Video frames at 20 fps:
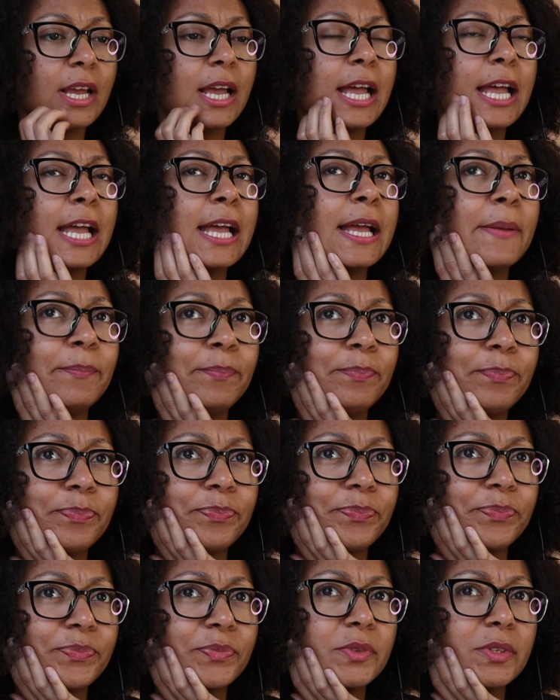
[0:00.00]

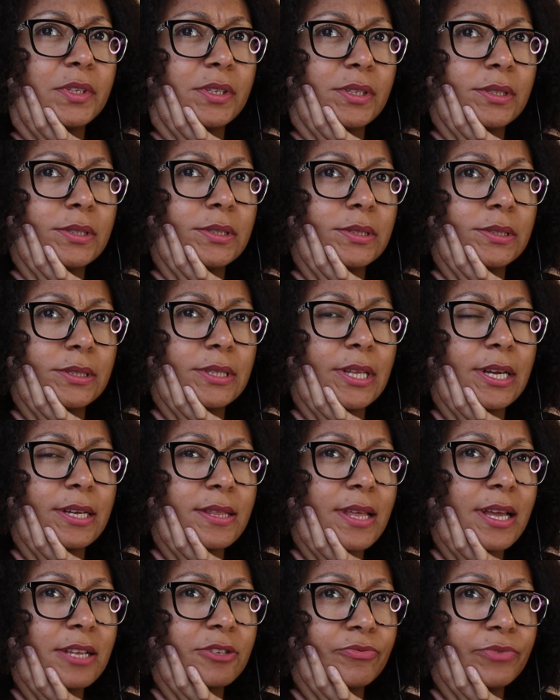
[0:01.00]

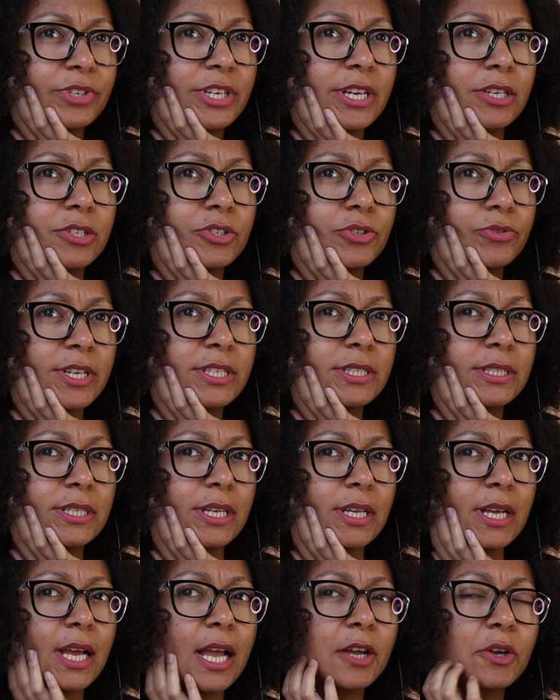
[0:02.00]
That's really
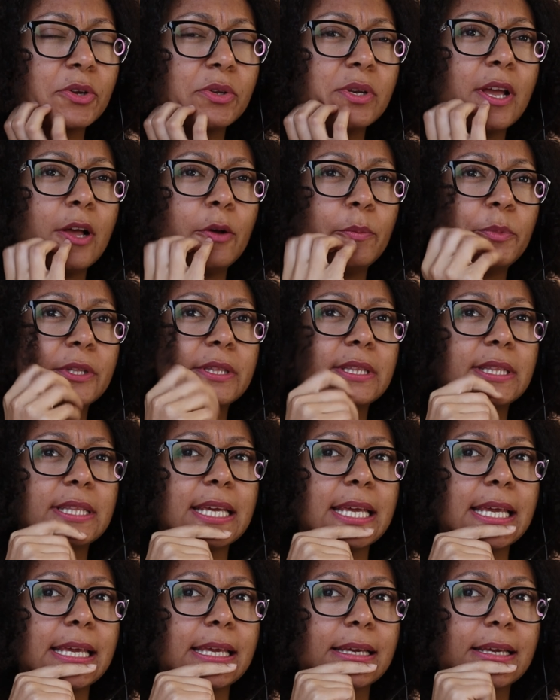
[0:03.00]
interesting. I couldn't help but
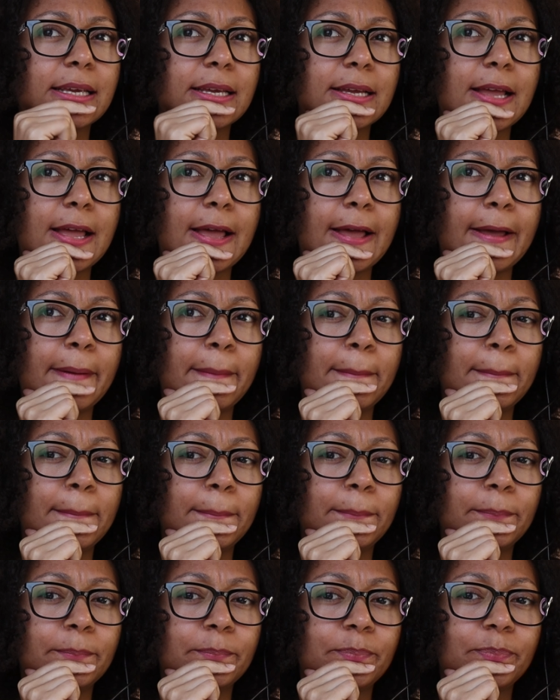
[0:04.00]
think,
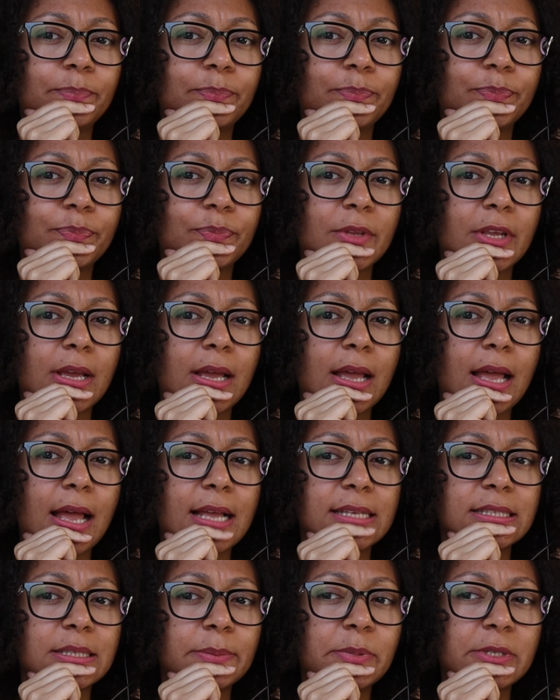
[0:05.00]
as
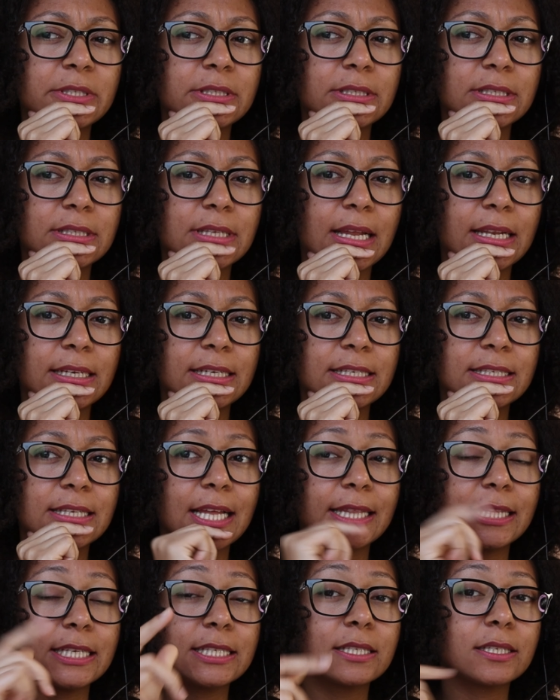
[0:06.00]
a business analyst
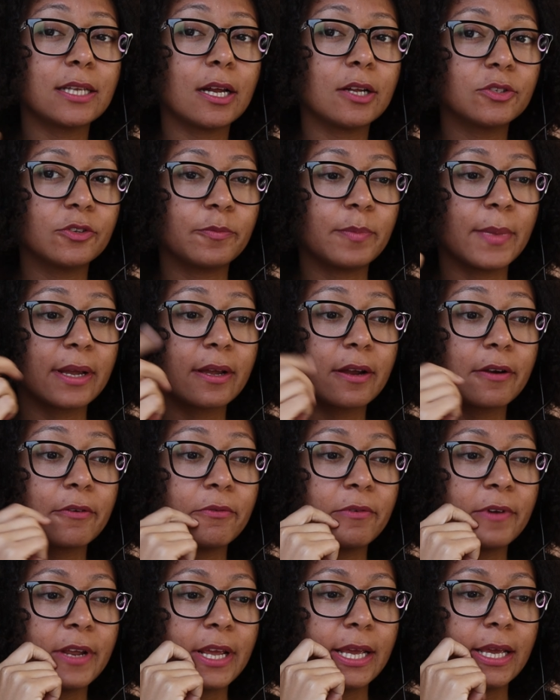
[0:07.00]
at the start of my
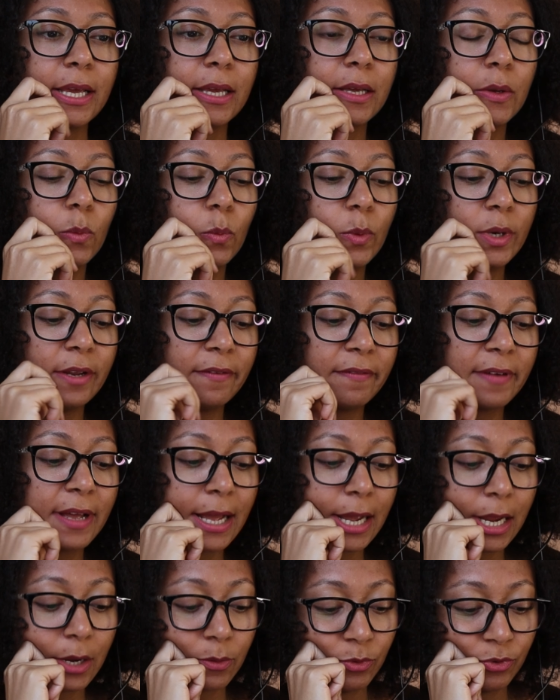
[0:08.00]
career,
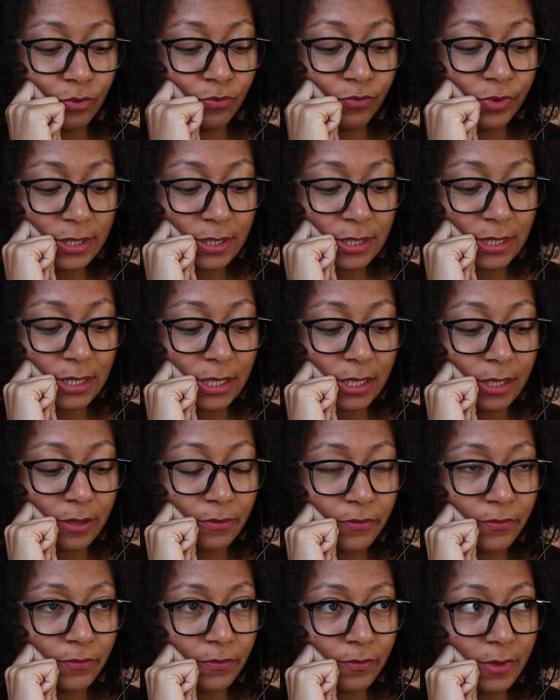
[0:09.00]
whenever I would
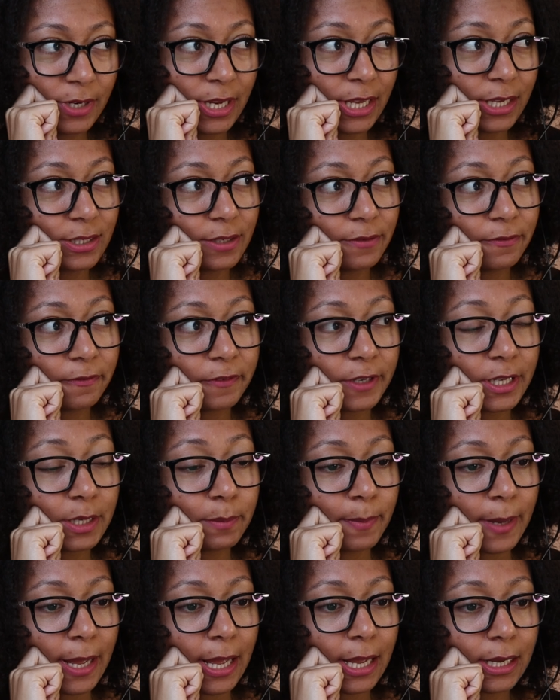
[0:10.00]
receive negative
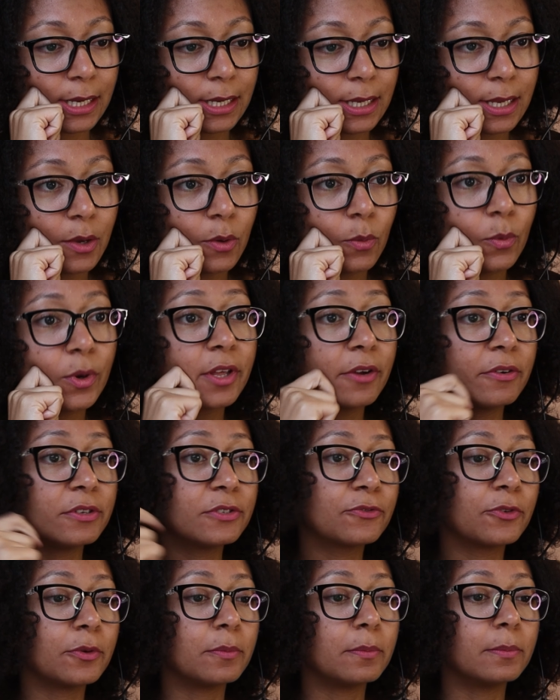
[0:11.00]
feedback, whether
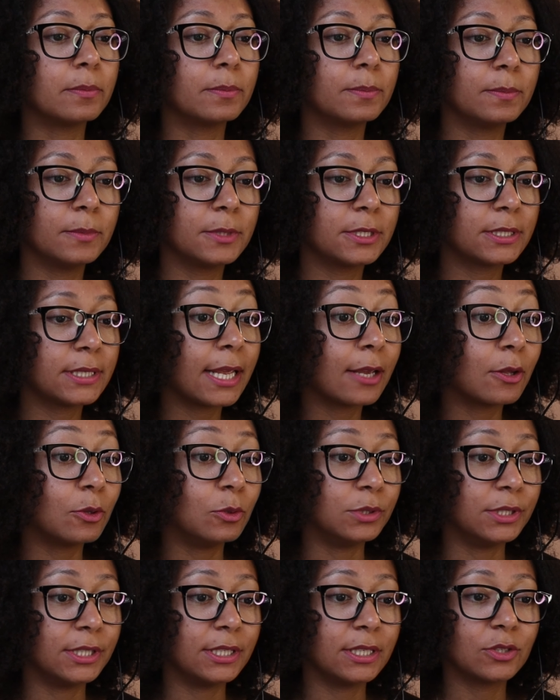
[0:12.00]
it's from
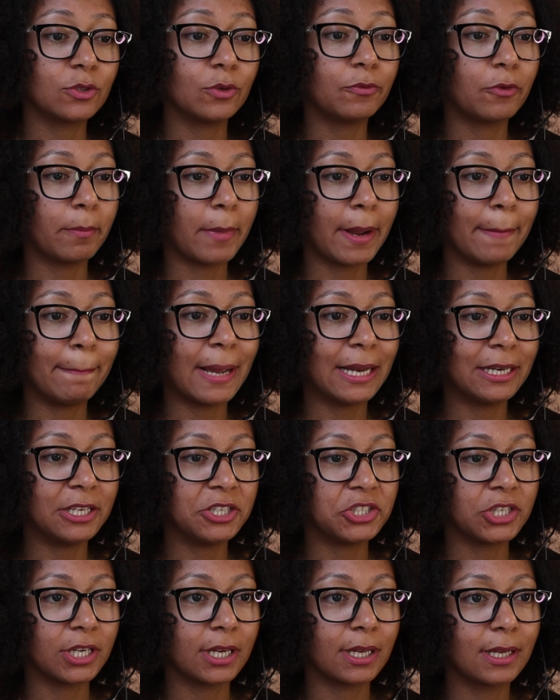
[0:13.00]
stakeholders or from my
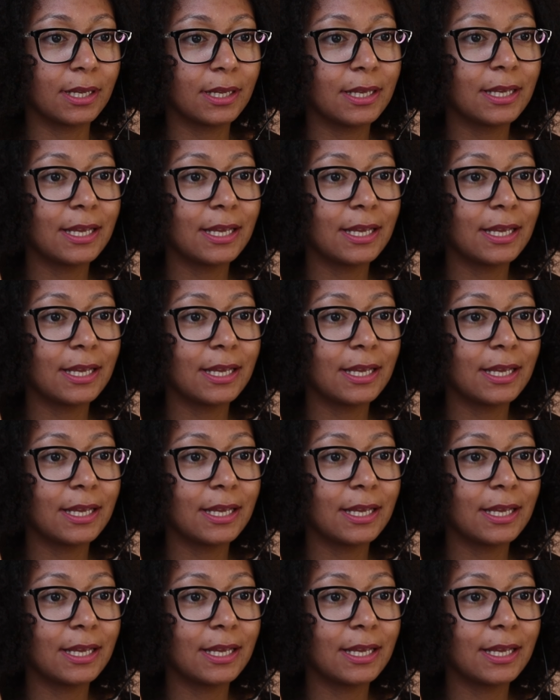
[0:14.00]
manager,